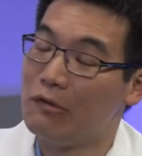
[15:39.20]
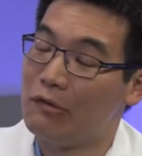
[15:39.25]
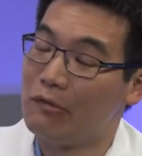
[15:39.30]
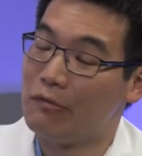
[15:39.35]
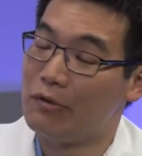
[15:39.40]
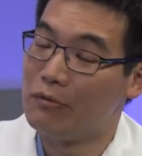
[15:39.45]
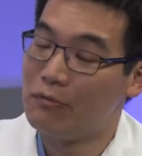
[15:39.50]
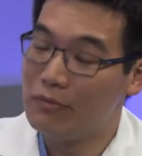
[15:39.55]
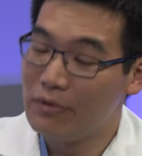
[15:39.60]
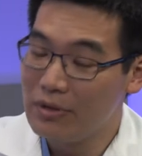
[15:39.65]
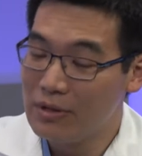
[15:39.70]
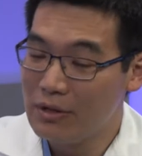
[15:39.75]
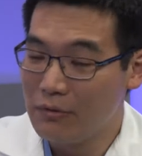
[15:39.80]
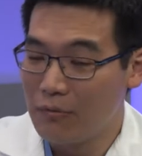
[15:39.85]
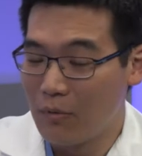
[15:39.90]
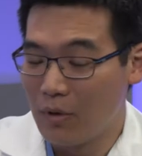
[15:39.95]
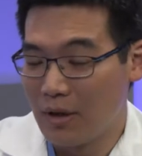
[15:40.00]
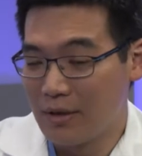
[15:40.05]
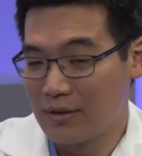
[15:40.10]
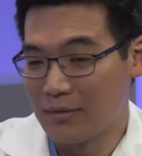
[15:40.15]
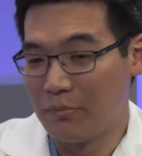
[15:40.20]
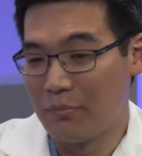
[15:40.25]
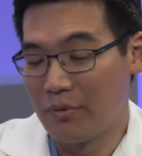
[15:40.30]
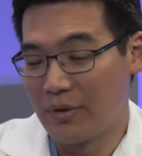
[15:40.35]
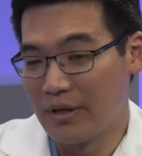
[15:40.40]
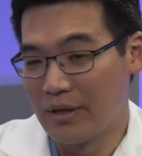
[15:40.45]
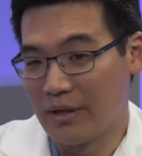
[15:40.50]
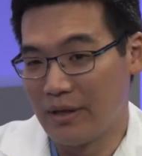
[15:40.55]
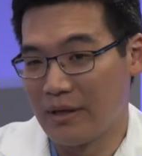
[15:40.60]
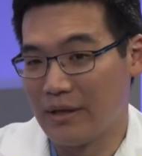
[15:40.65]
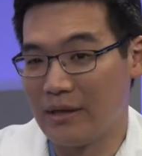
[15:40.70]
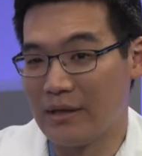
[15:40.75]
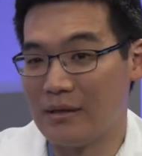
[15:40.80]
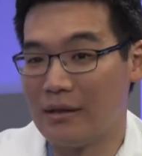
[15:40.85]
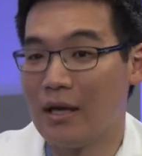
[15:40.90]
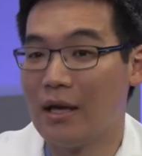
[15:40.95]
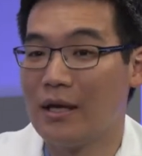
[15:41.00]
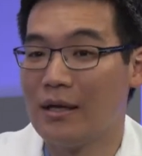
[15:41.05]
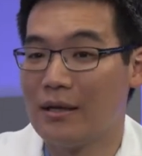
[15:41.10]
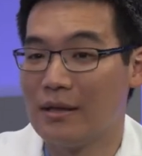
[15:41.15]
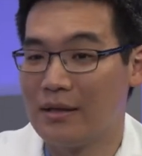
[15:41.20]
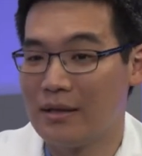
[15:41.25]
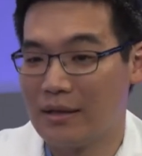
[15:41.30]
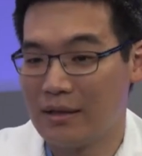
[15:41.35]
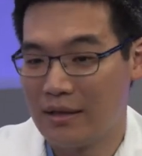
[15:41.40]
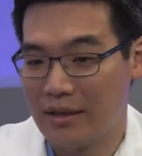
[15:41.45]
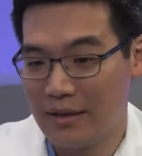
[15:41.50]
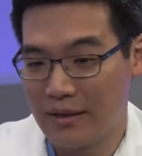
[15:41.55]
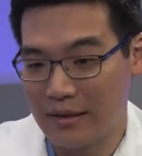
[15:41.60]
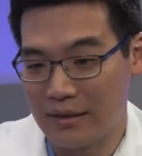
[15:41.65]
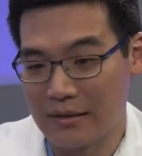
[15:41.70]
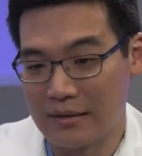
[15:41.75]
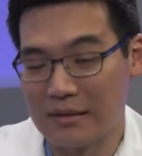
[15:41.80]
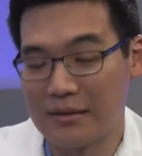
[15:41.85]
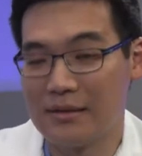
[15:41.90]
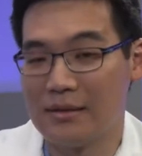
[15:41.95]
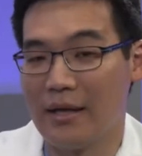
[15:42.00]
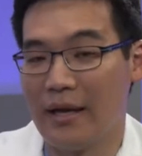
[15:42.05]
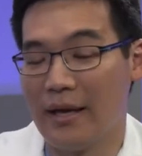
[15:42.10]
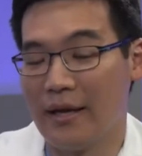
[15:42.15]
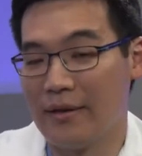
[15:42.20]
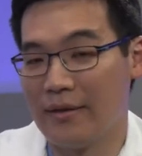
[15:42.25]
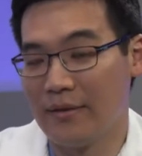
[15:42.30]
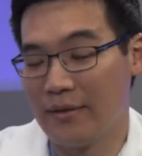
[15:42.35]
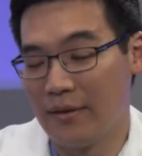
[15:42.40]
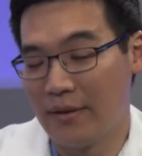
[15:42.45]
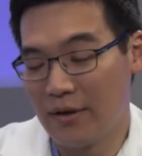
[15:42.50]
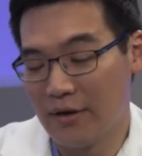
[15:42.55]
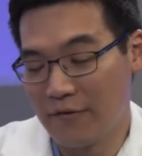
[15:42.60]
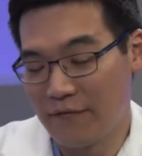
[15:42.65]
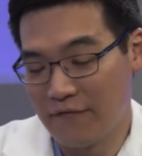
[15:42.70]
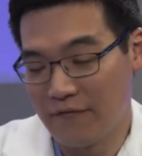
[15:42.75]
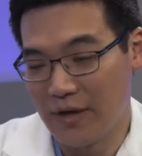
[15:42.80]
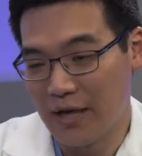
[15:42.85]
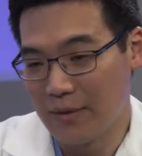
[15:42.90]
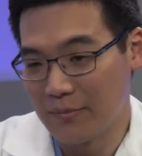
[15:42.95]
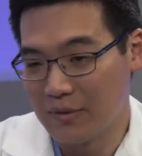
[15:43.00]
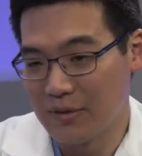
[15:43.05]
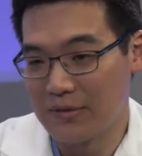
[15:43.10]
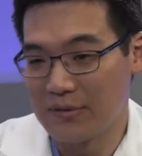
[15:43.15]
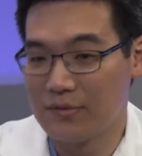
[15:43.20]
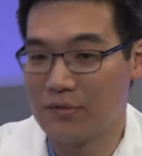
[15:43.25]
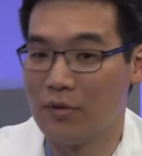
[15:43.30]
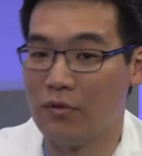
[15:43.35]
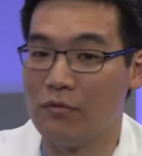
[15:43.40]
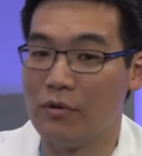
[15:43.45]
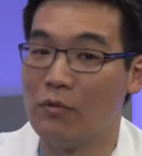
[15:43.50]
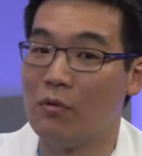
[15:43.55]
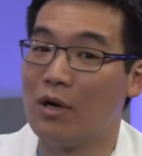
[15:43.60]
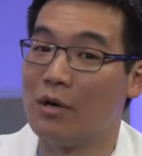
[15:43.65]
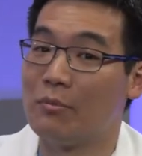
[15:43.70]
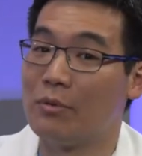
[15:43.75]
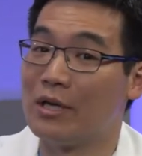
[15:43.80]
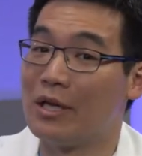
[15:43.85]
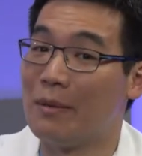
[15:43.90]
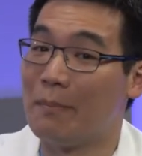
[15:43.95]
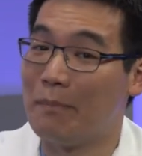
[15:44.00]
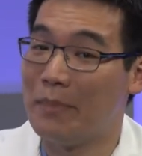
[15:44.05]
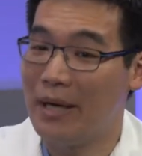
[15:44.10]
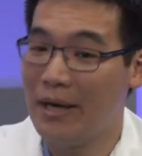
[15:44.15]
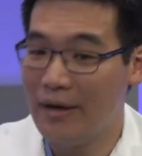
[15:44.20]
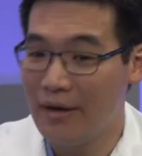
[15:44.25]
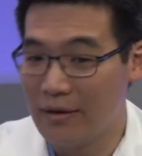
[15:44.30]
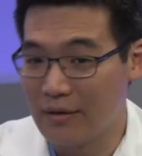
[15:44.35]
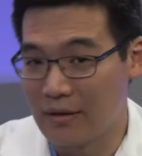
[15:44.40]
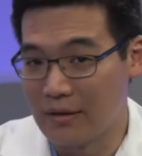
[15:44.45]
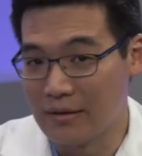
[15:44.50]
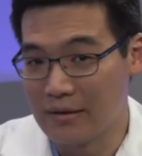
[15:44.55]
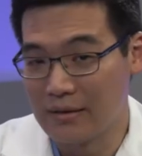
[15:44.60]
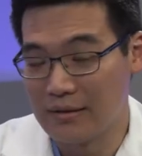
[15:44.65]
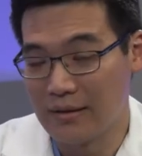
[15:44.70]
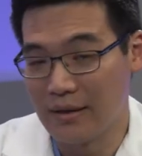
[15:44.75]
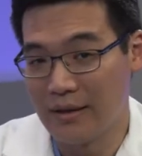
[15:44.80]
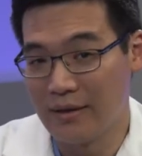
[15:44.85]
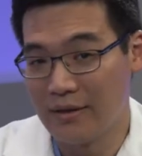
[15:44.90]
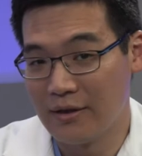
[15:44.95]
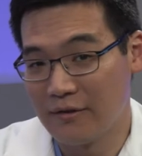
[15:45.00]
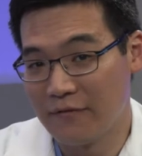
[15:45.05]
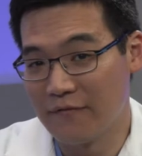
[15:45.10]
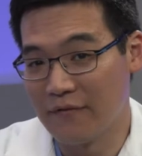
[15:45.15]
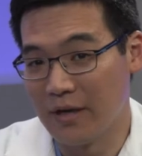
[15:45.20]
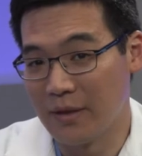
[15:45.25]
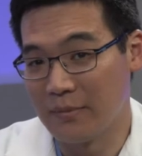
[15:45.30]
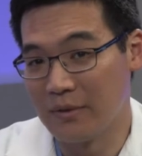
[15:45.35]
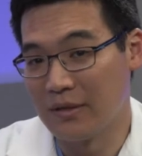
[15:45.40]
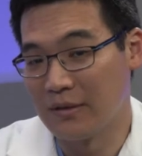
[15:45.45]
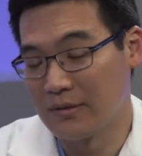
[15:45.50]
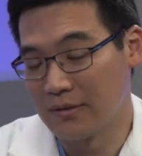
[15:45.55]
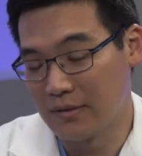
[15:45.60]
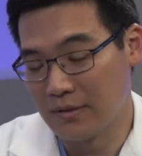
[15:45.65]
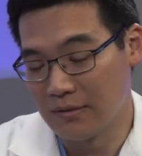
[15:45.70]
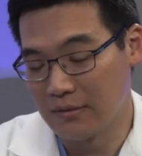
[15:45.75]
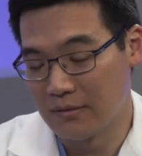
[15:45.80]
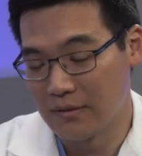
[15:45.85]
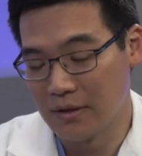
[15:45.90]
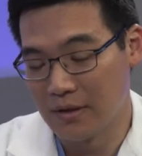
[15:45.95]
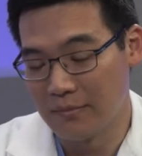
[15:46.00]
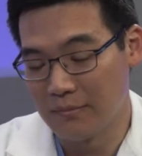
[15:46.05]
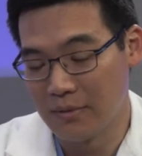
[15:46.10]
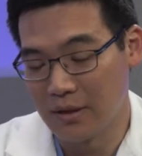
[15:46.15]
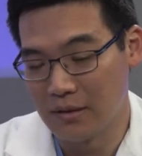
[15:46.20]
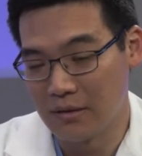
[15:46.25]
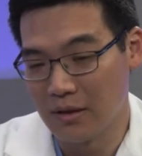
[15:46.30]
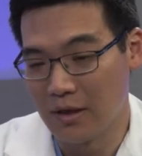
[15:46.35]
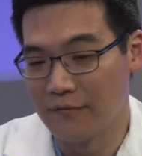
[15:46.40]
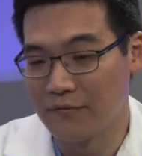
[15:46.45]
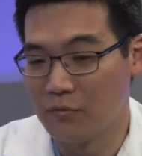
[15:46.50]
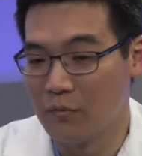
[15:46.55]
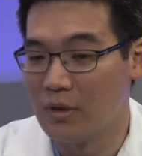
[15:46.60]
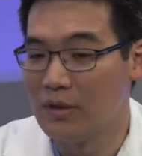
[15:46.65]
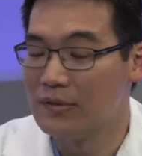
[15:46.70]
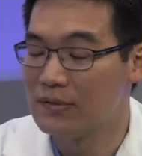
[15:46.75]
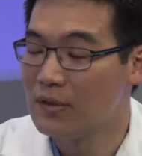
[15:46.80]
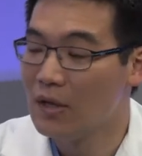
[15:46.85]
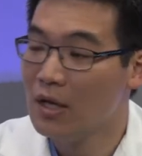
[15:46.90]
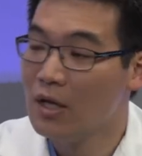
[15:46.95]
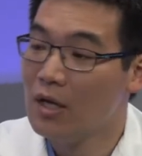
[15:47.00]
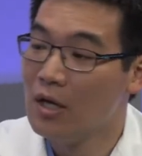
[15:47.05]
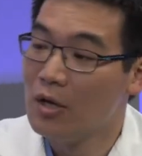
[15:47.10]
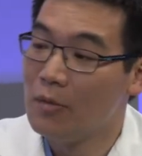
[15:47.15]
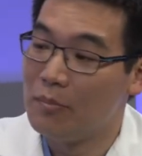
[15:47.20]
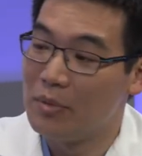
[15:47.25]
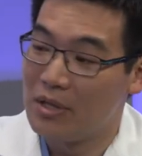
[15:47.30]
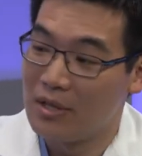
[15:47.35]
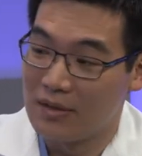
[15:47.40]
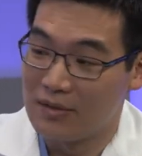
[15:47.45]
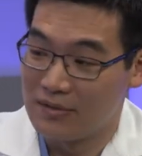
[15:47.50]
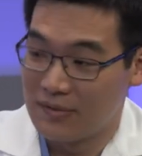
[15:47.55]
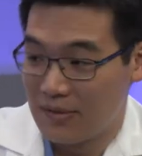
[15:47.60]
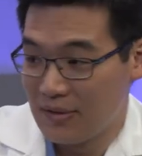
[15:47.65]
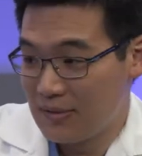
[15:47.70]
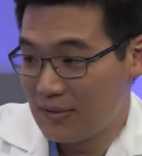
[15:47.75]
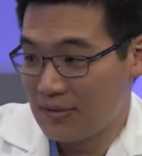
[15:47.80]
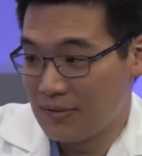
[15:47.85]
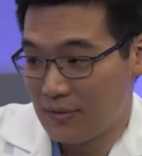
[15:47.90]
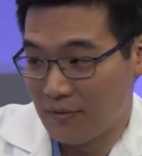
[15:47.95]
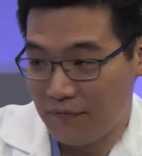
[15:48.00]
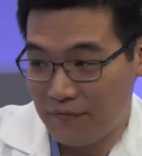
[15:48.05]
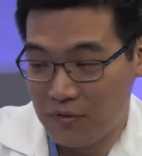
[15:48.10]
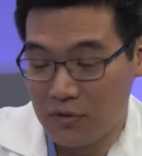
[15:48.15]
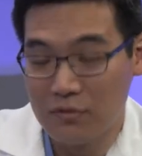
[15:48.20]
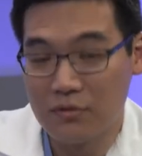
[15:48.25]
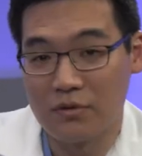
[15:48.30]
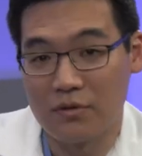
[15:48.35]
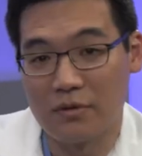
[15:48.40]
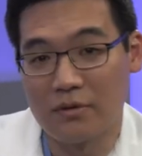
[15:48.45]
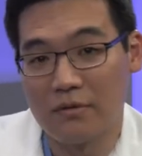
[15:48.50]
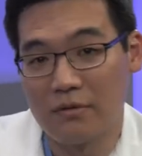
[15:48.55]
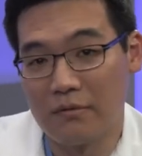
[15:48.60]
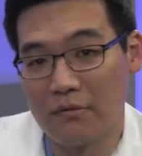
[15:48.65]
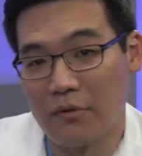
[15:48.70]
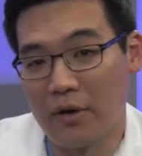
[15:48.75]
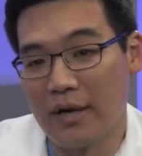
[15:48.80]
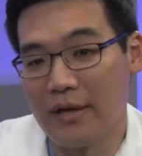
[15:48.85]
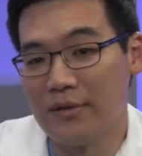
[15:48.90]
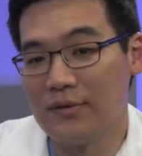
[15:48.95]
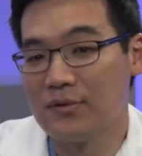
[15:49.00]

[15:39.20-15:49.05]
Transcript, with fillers: we really want to bring in kids and their families. So we want to bring in parents and their families and, um, and loved ones, because this is the future, right?